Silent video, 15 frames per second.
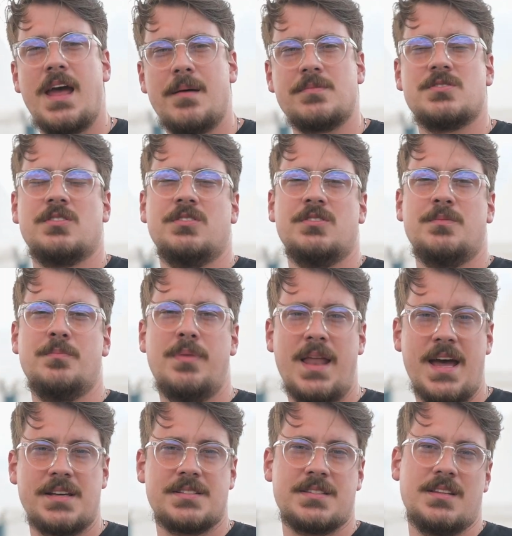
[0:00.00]
absolute
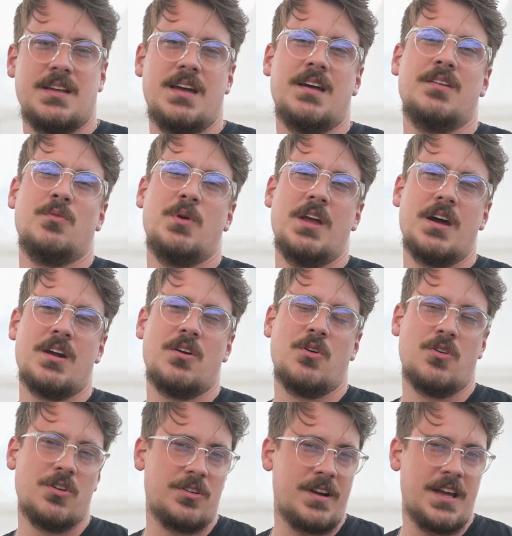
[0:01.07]
blast and we are
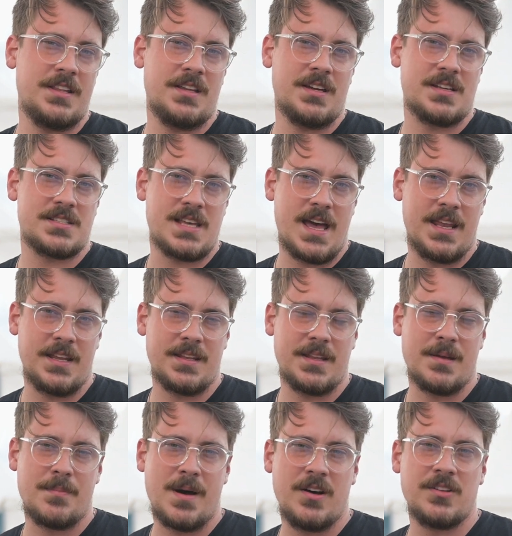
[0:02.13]
already excited
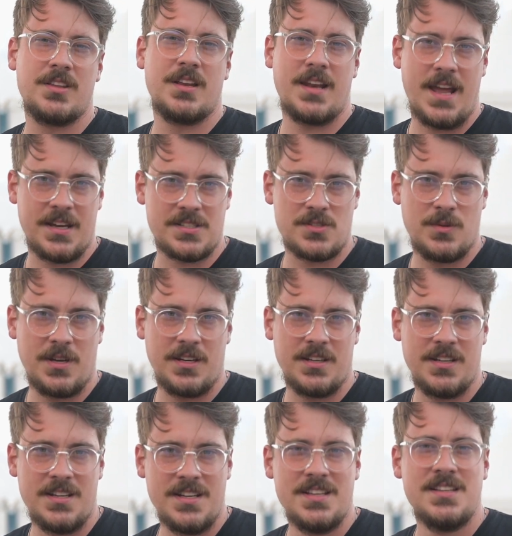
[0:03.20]
about the next one.
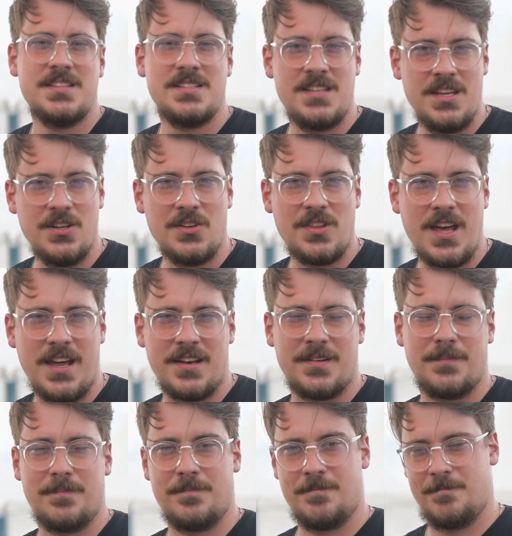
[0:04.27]
See you
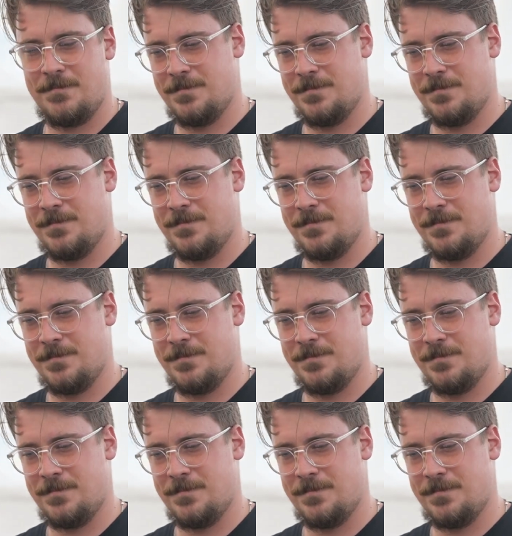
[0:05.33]
then!